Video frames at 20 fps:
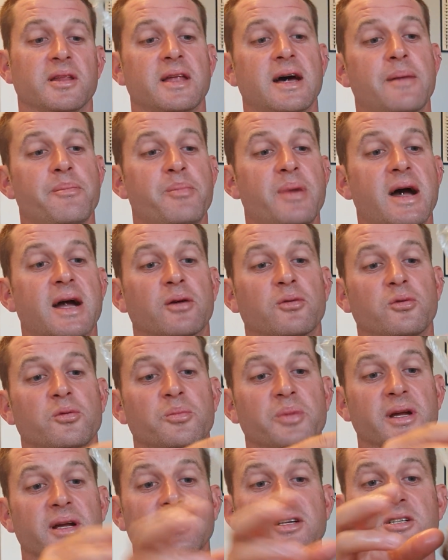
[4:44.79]
that bag will
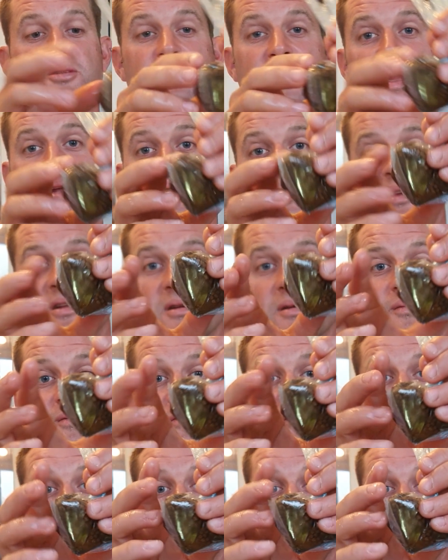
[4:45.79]
be expanded and
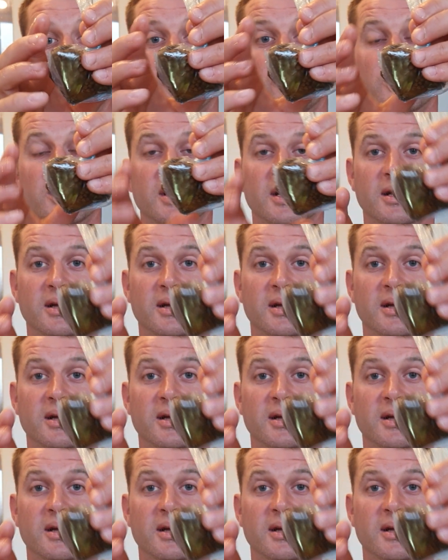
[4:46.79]
full